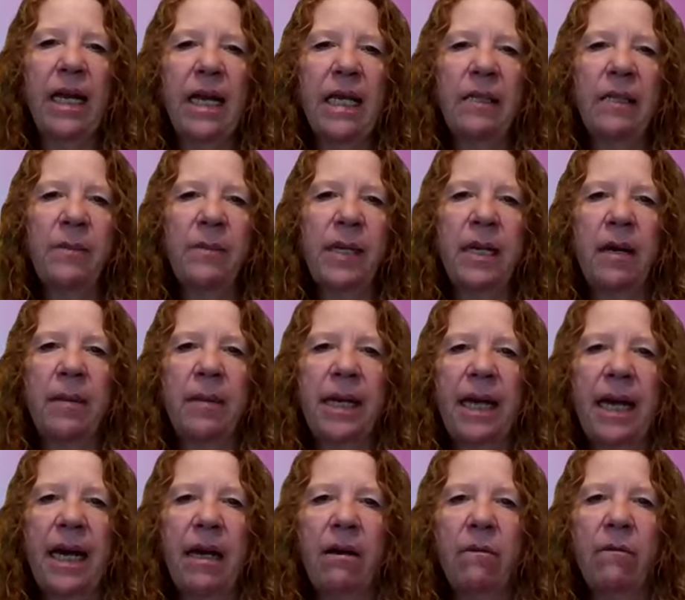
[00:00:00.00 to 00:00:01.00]
has been
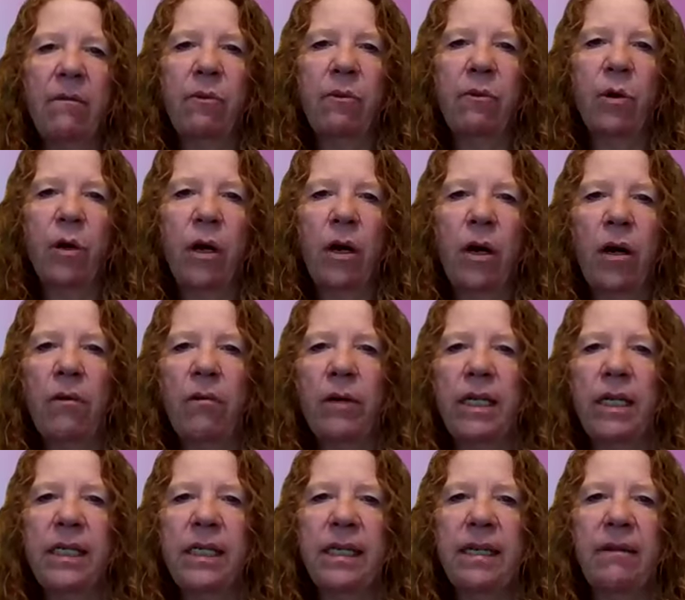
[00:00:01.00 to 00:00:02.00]
coming out for our
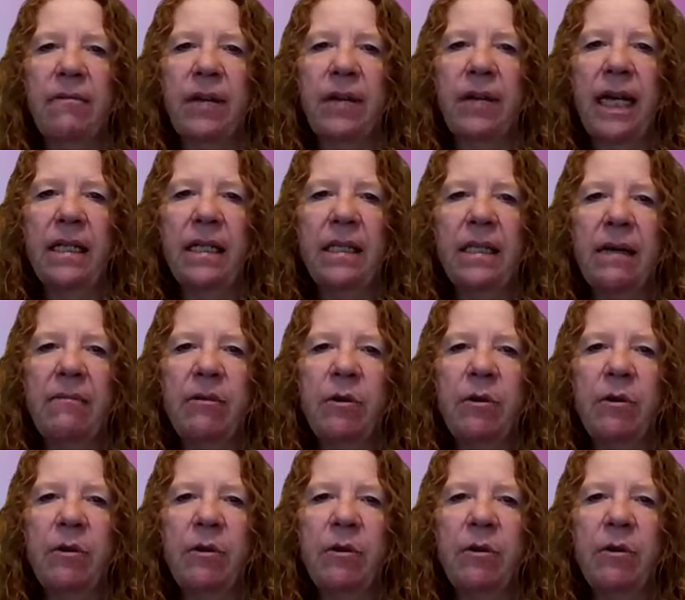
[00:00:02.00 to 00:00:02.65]
recent events,